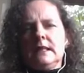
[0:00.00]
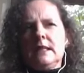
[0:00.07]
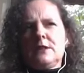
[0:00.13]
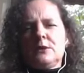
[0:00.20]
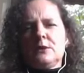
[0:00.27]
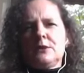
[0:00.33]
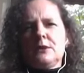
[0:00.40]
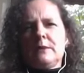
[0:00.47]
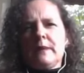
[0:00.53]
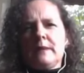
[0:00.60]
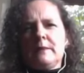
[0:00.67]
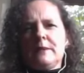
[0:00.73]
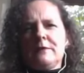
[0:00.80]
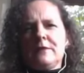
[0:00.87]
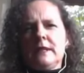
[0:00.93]
did I talk to you
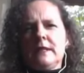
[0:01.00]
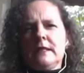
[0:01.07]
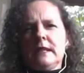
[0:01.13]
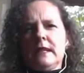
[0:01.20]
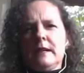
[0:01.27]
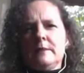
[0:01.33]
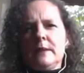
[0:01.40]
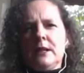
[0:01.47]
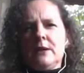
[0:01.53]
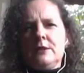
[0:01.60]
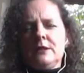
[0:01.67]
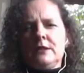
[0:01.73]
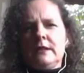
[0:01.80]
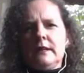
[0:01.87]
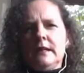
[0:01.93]
about my friend in
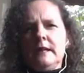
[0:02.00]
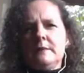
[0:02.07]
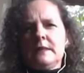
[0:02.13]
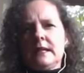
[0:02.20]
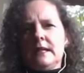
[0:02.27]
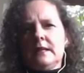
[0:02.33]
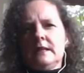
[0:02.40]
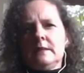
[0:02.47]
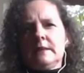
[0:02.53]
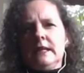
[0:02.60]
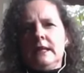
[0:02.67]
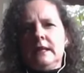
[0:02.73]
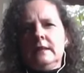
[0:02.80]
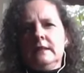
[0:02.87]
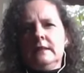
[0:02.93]
Cambodia and him sending
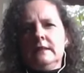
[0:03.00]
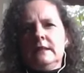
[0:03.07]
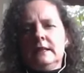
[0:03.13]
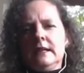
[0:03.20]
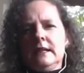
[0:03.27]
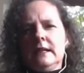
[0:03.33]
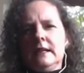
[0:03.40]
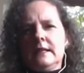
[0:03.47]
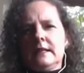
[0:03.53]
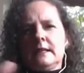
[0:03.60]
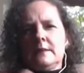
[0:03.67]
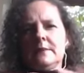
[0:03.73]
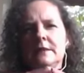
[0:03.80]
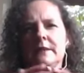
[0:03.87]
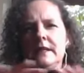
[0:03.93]
me
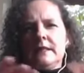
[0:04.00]
some